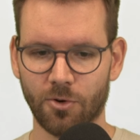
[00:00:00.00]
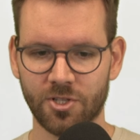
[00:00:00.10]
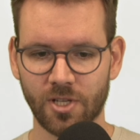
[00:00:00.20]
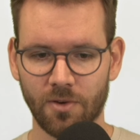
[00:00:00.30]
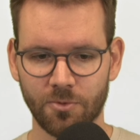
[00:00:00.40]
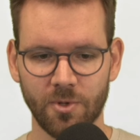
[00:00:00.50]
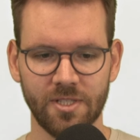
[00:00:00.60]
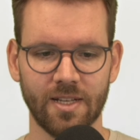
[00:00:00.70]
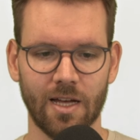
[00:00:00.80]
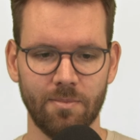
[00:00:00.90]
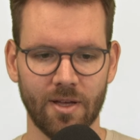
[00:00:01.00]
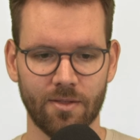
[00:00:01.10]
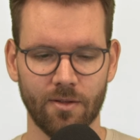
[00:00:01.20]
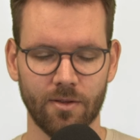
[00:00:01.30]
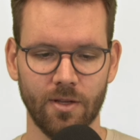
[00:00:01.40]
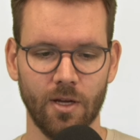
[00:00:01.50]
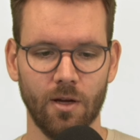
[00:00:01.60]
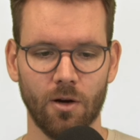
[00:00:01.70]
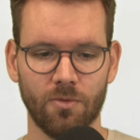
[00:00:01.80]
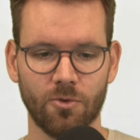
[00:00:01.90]
For the software design method,
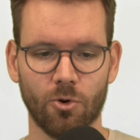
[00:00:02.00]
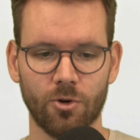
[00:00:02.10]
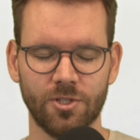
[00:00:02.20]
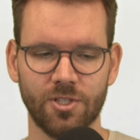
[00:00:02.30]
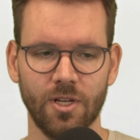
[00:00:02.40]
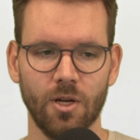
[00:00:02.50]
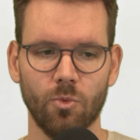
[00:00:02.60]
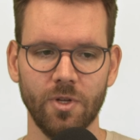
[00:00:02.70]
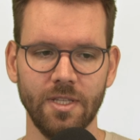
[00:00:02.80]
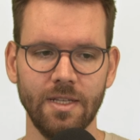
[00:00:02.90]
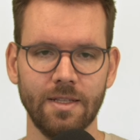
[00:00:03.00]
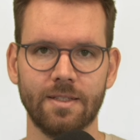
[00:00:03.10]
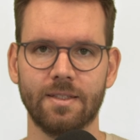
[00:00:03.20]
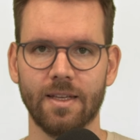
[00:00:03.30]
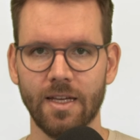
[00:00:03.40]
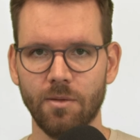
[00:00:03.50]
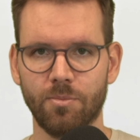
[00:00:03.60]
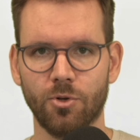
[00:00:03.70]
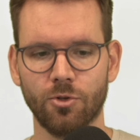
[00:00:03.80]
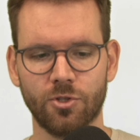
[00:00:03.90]
of course, we need the
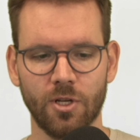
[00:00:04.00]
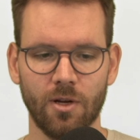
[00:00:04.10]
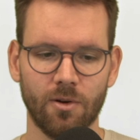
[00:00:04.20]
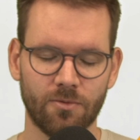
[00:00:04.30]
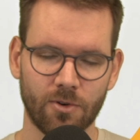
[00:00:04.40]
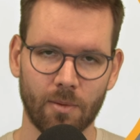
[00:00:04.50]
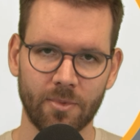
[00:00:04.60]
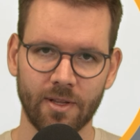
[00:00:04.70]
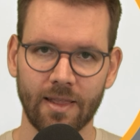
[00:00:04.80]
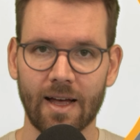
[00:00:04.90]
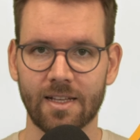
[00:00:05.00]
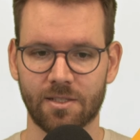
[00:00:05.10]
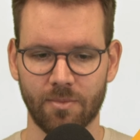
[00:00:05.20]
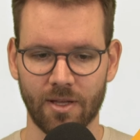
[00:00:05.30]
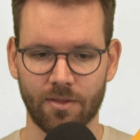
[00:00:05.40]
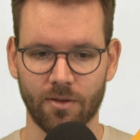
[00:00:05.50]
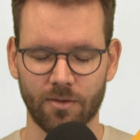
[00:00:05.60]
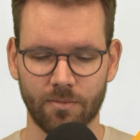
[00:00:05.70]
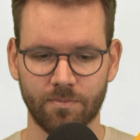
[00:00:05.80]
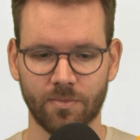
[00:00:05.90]
input from the last method.